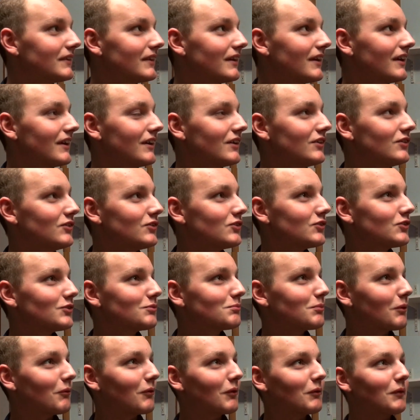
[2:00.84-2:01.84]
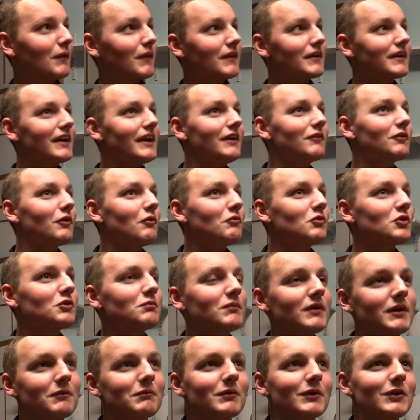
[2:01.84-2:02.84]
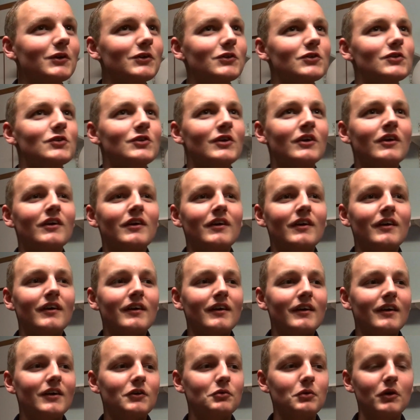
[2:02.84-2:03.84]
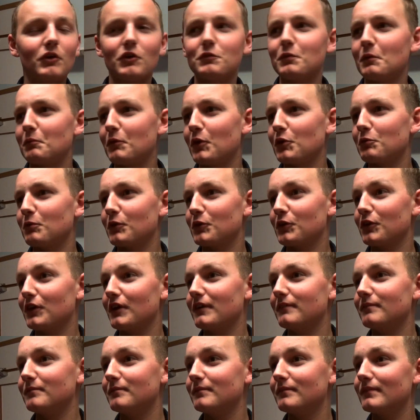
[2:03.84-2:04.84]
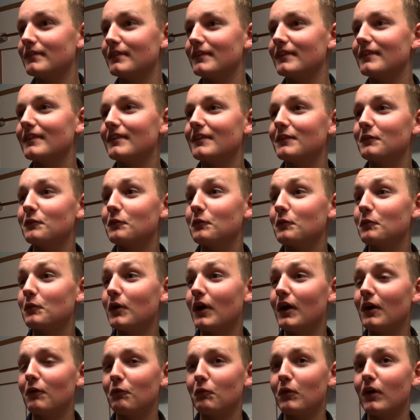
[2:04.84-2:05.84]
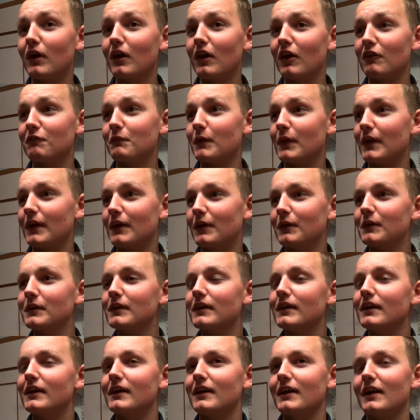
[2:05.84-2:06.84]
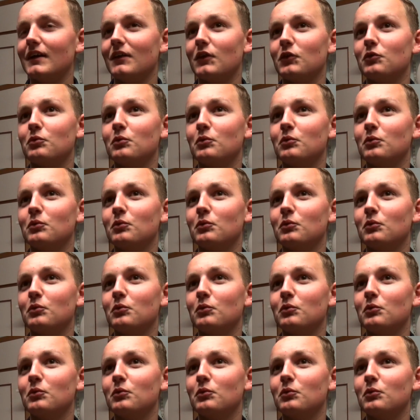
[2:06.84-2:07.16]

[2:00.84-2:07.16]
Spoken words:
is probably one of the key rooms for me, because it's where I spent most of my time while I've been ill in this